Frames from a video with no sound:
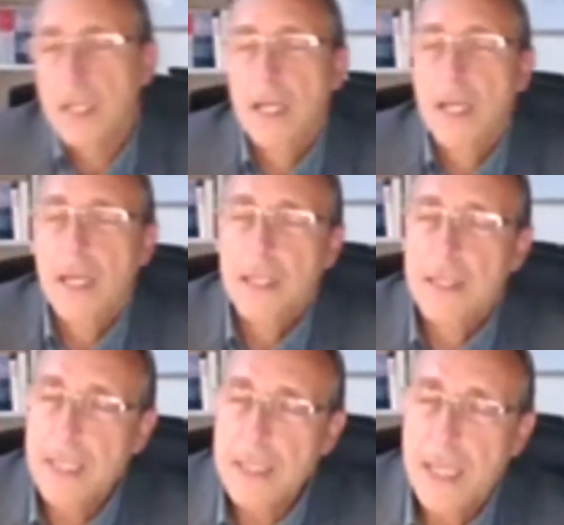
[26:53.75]
I
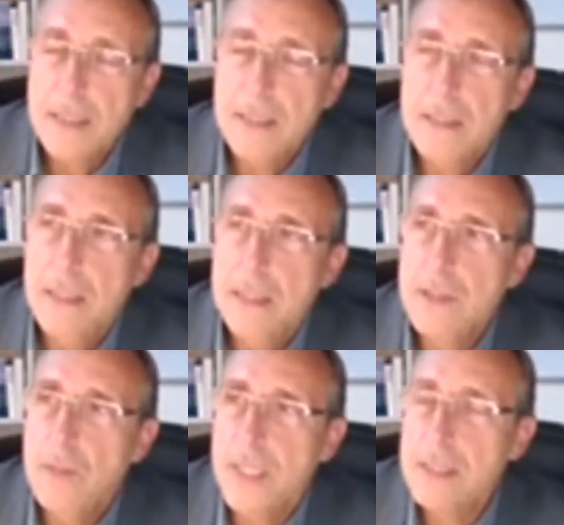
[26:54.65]
think that this
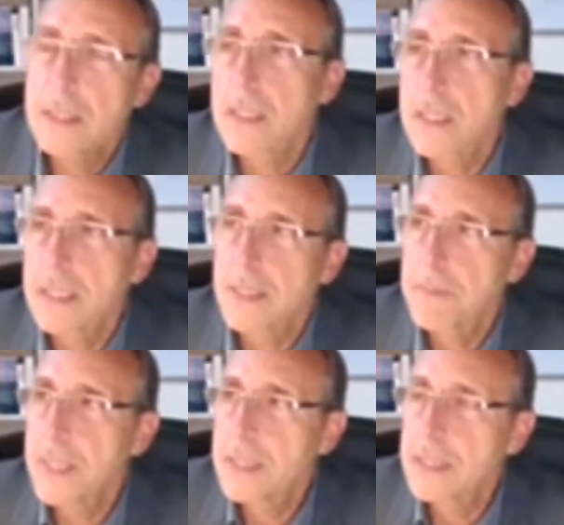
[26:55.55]
question is a
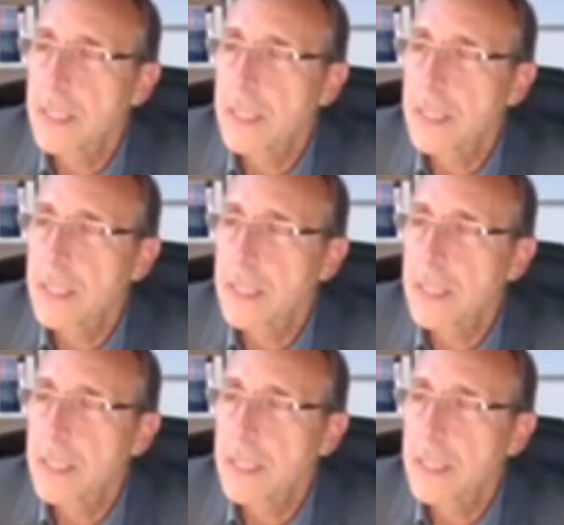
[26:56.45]
bit,